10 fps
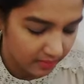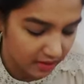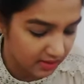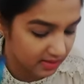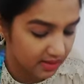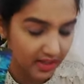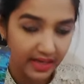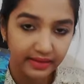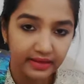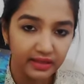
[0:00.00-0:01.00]
Because they
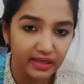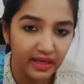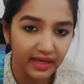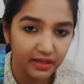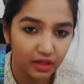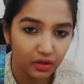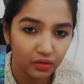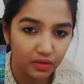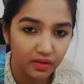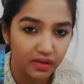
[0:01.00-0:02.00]
really like you,
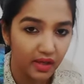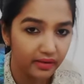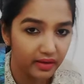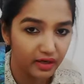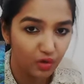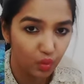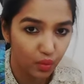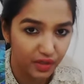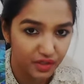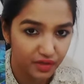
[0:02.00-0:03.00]
they really
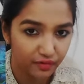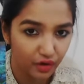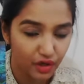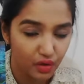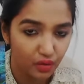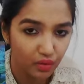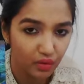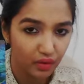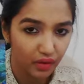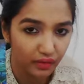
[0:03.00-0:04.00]
wished for you.
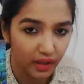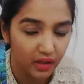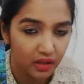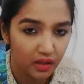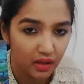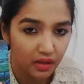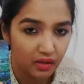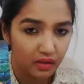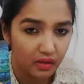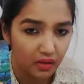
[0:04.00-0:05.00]
Okay,
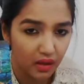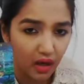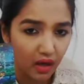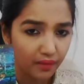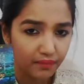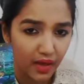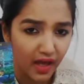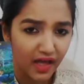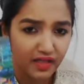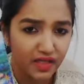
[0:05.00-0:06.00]

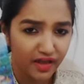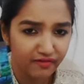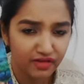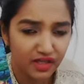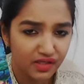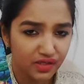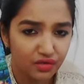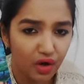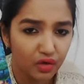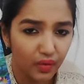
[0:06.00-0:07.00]
and if this
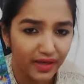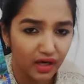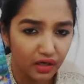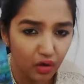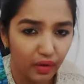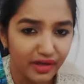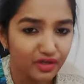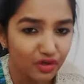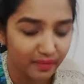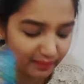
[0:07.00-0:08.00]
is not going
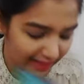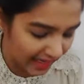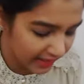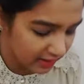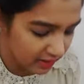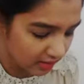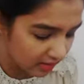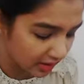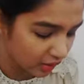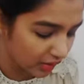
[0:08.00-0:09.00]
according to the plan,
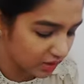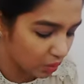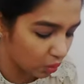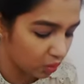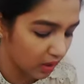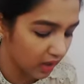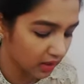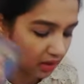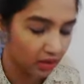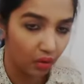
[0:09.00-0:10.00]
they're going to
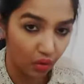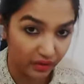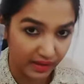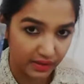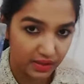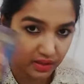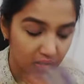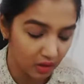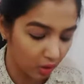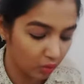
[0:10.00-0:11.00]
work on it,
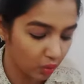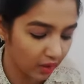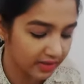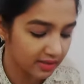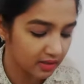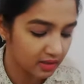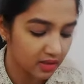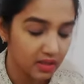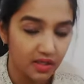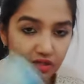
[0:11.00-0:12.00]
on what
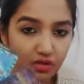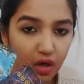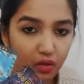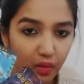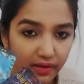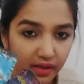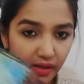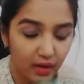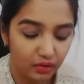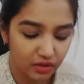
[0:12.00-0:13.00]
is not
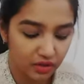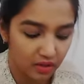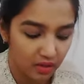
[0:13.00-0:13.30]
working out.